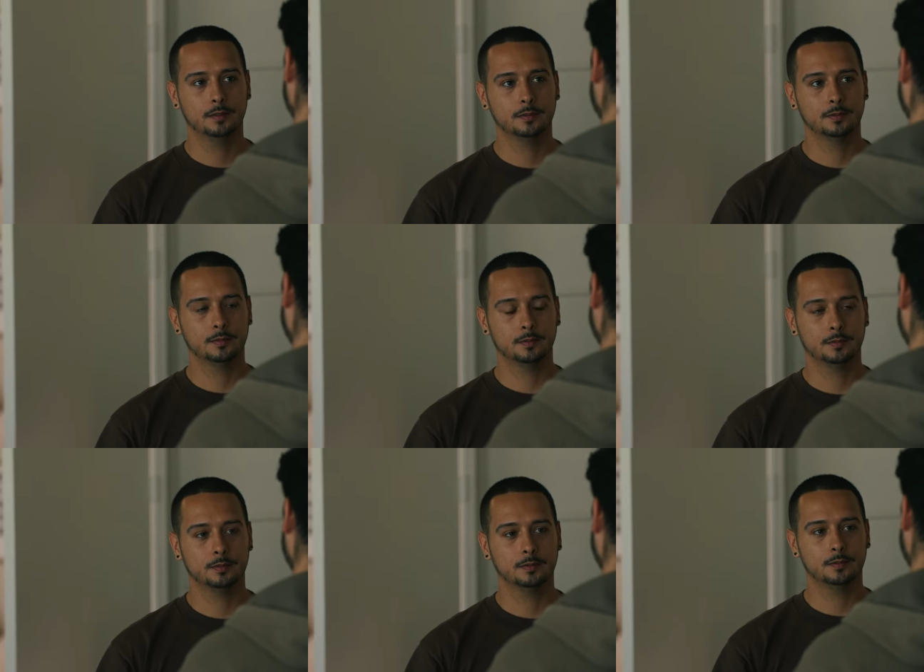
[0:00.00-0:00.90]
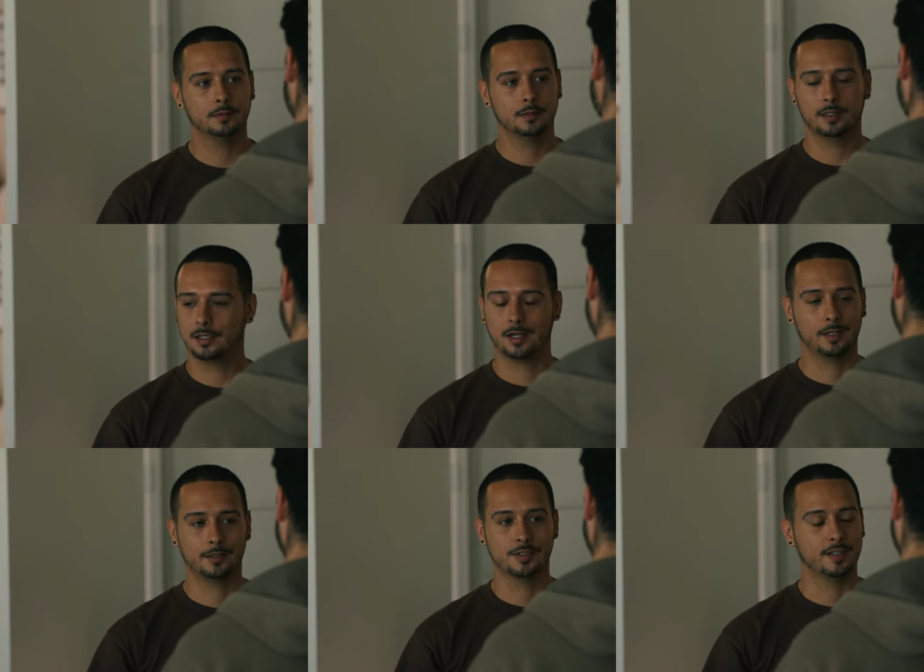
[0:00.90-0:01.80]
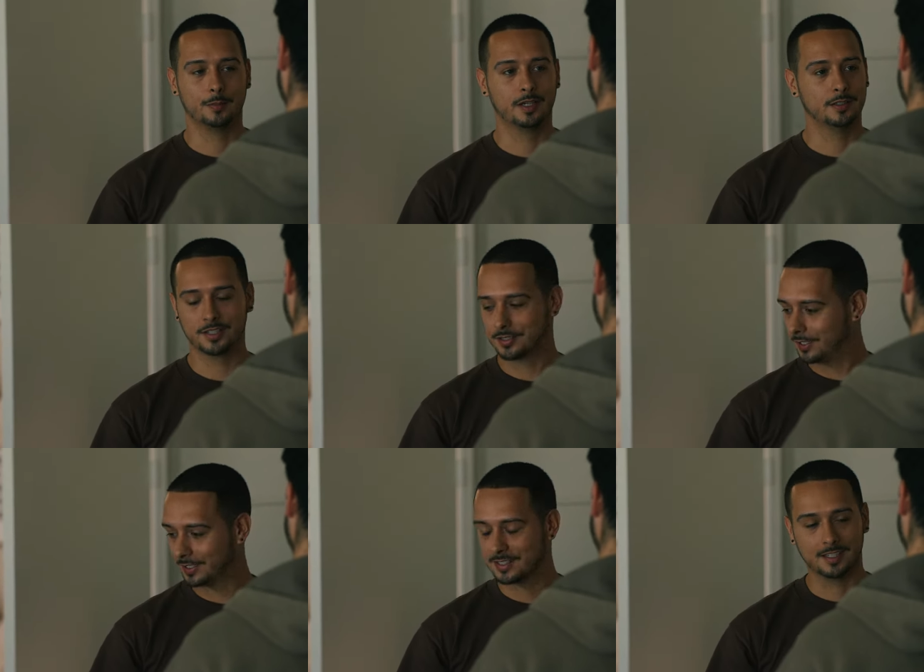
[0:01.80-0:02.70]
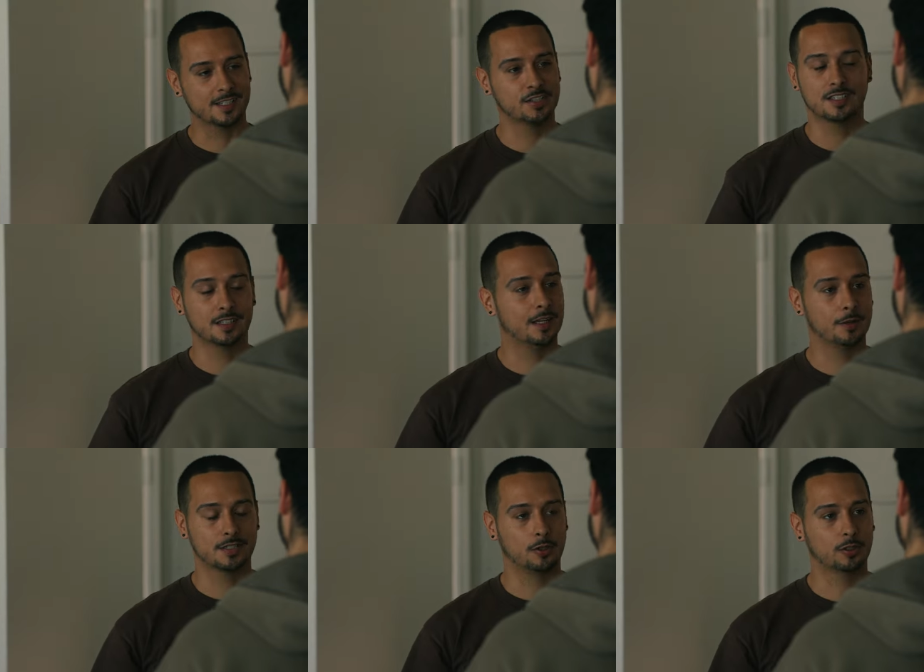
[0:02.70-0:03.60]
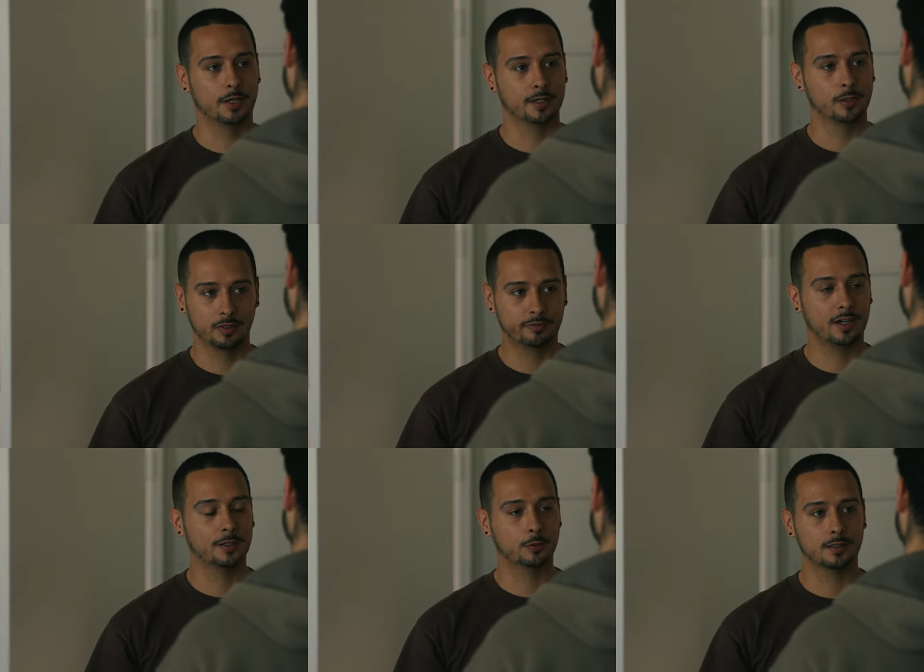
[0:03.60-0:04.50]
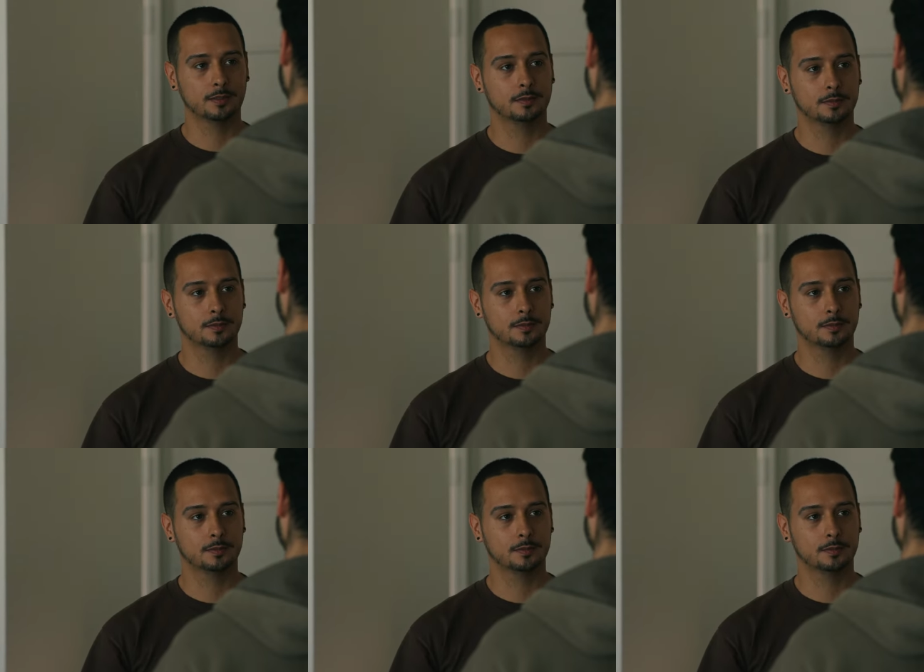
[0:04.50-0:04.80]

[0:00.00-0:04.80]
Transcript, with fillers: for good three weeks. I understand, man. Just like I said, let's just sit down and talk about it. It'll be fine, okay.